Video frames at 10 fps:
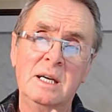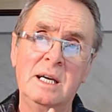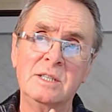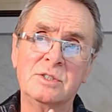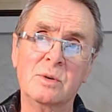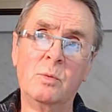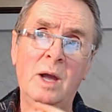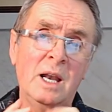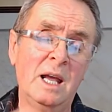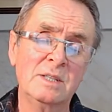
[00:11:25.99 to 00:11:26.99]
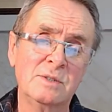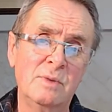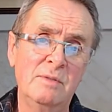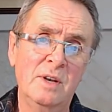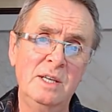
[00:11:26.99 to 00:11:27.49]
as well as the
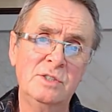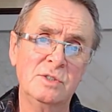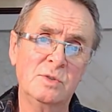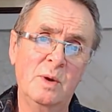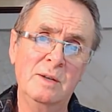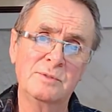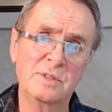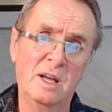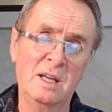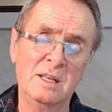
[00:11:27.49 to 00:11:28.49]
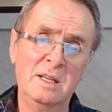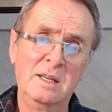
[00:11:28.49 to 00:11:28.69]
Revelation 12 sign.